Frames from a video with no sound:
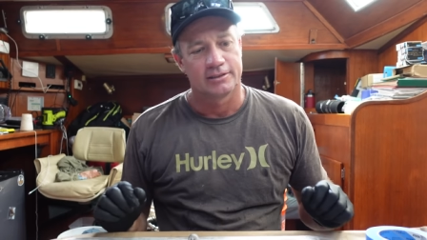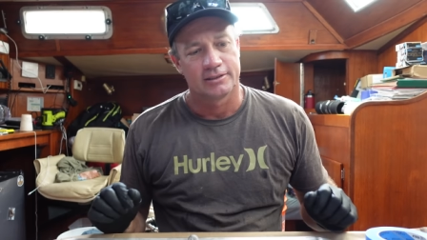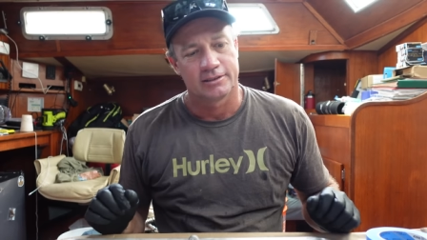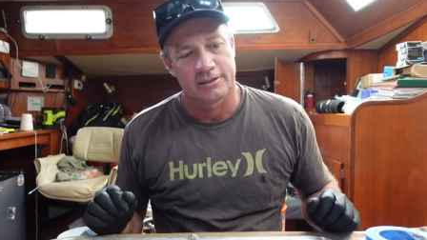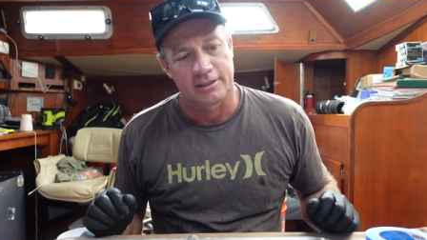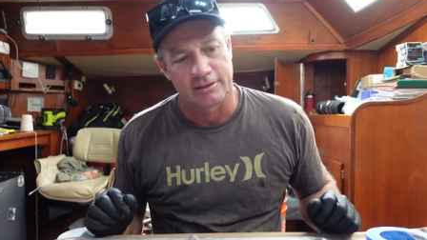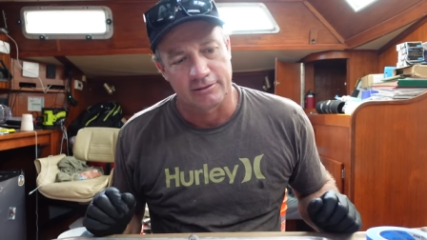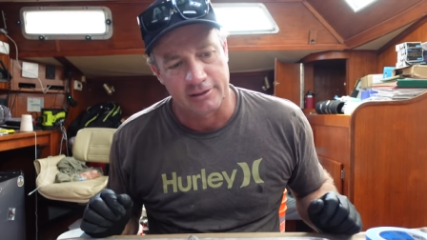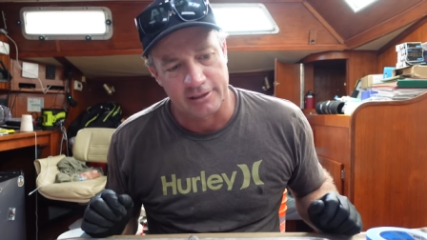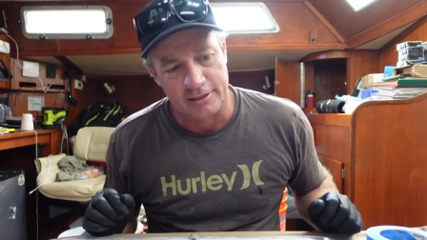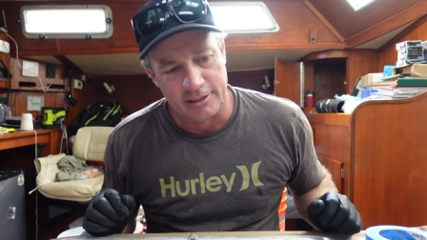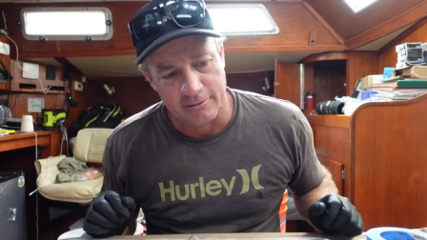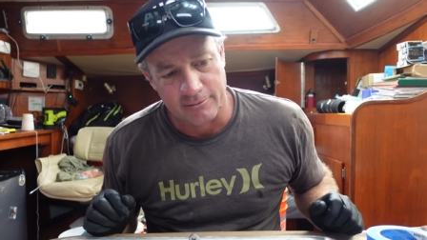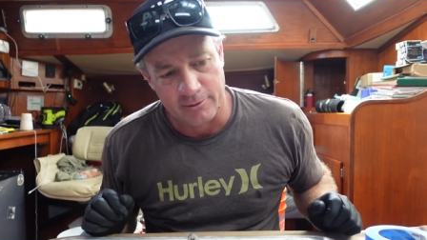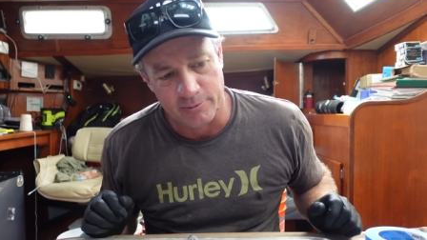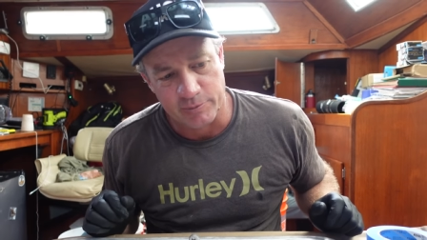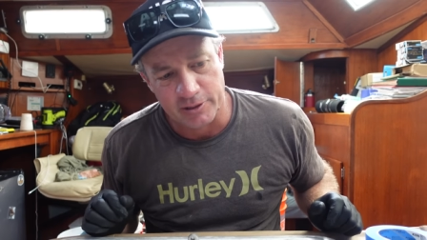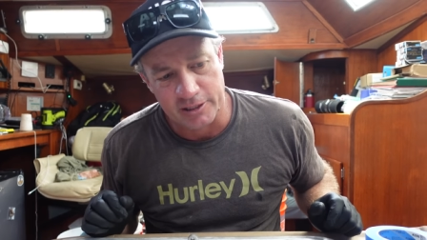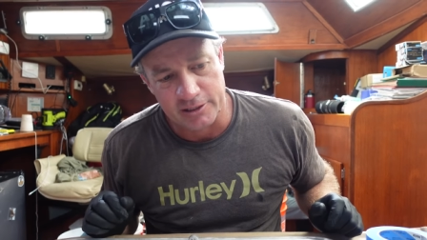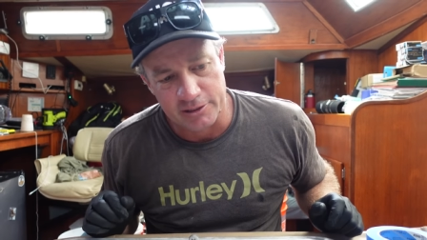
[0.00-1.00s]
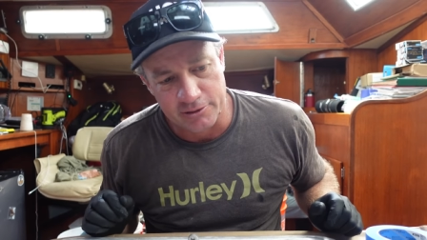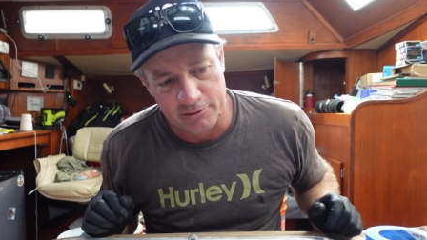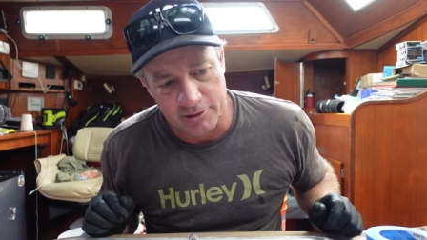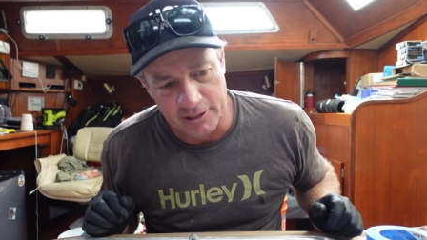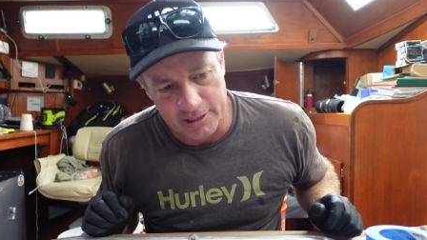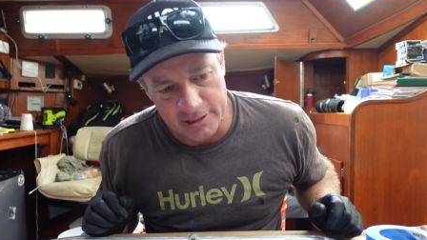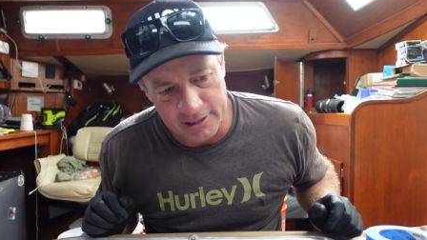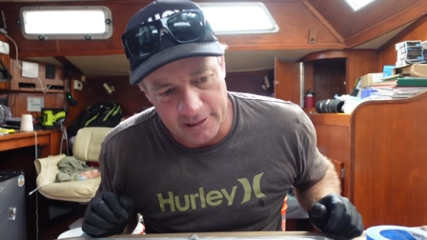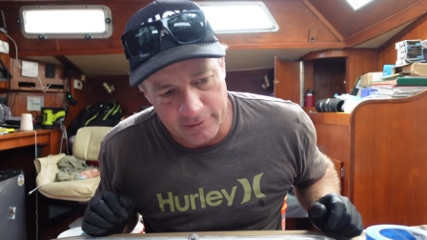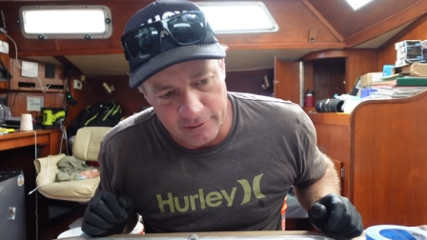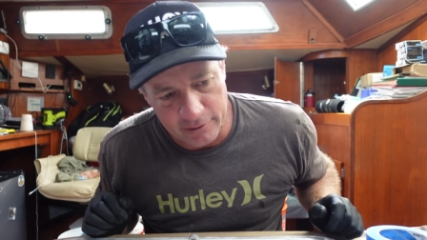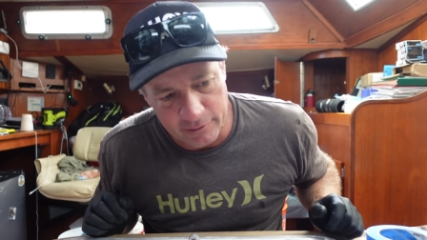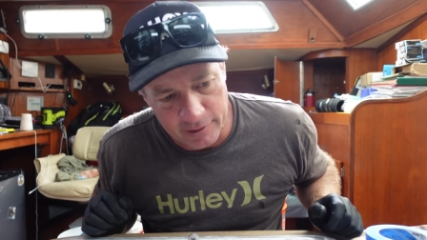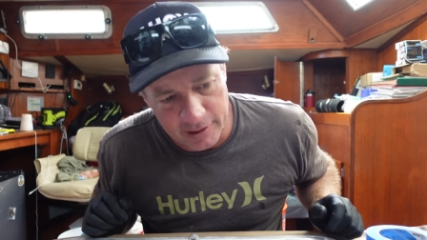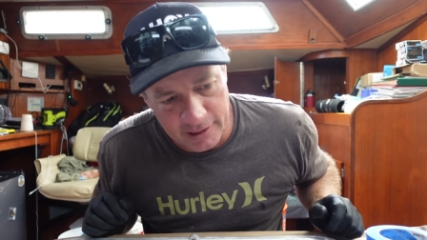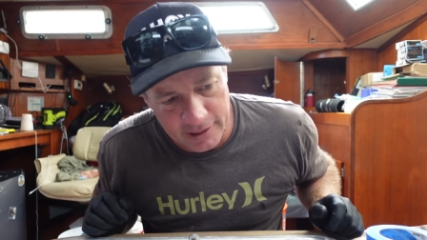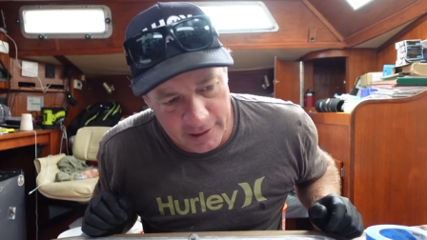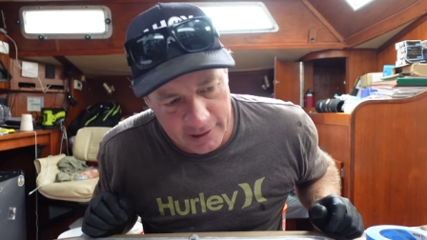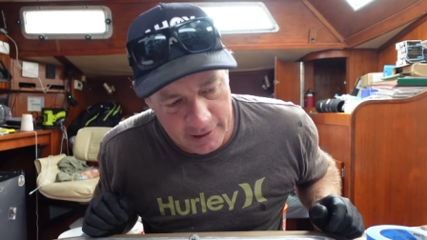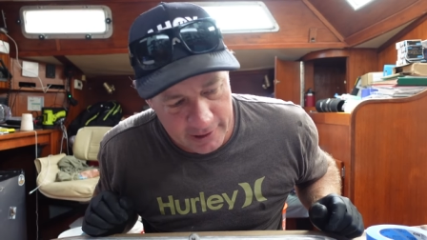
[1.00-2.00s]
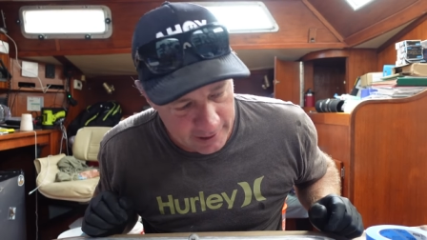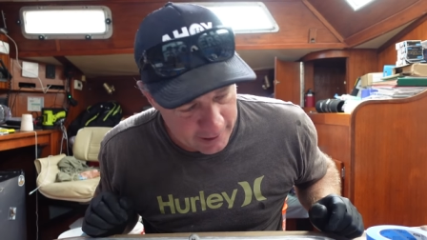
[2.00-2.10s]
So we just don't want big strings everywhere.